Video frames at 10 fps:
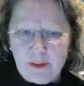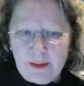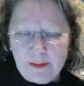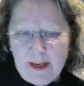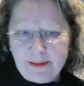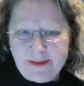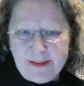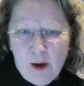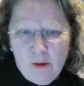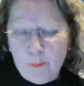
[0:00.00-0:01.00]
and
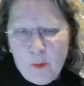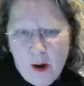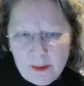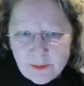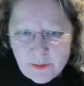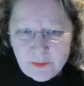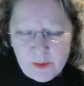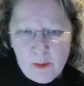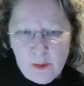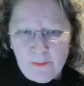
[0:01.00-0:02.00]
see all the products and
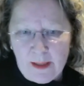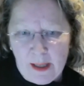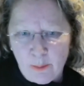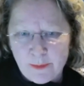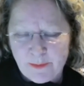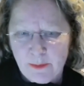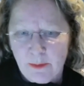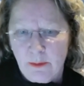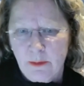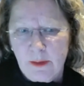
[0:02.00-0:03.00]
so on that I was
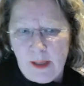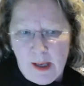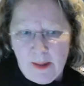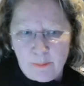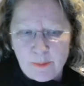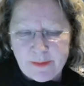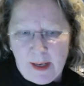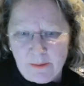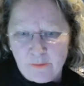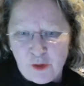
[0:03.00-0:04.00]

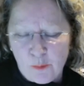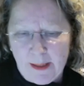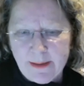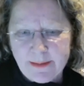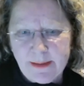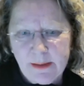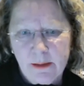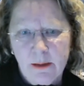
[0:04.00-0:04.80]
kind of showcasing.